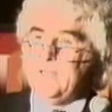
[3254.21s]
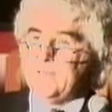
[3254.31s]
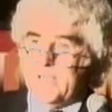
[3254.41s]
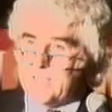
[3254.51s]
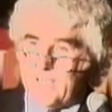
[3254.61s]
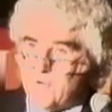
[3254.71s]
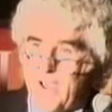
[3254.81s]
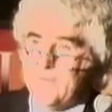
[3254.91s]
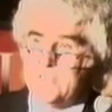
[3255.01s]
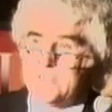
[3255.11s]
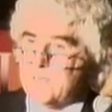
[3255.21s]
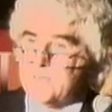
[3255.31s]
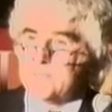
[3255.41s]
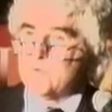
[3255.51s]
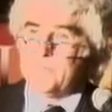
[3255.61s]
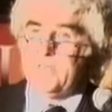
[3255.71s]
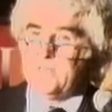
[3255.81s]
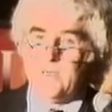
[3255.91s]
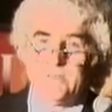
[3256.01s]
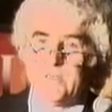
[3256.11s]
the anti-gravity studies that were
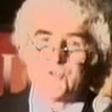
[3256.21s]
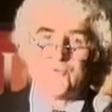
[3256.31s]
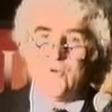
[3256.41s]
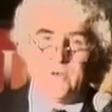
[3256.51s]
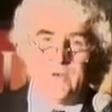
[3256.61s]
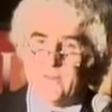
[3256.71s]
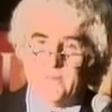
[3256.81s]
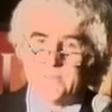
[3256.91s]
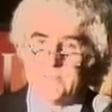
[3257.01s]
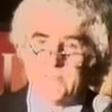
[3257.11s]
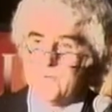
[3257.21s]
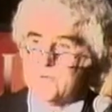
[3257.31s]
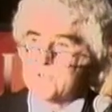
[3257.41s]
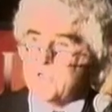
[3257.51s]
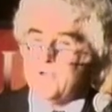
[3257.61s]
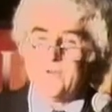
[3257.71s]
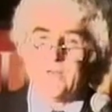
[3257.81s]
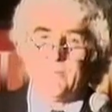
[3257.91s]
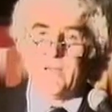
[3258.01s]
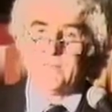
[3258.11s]
being done, the extraordinary things that they were
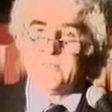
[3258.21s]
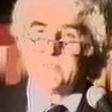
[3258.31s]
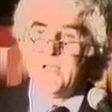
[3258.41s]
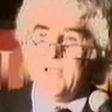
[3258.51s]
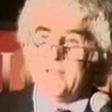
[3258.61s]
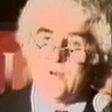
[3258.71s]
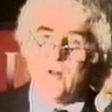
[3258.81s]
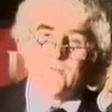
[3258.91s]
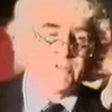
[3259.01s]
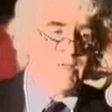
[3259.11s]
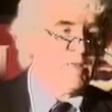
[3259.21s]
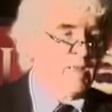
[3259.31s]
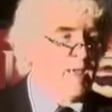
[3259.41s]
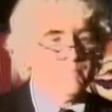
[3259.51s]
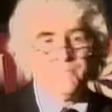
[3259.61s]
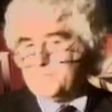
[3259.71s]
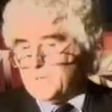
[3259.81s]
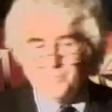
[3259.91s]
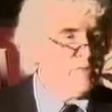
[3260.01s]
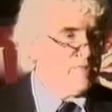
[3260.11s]
discovering about this, and then all of a sudden it came
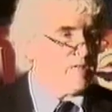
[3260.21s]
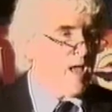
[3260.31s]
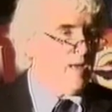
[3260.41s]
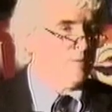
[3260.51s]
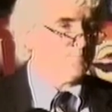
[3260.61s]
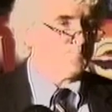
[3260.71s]
completely silent.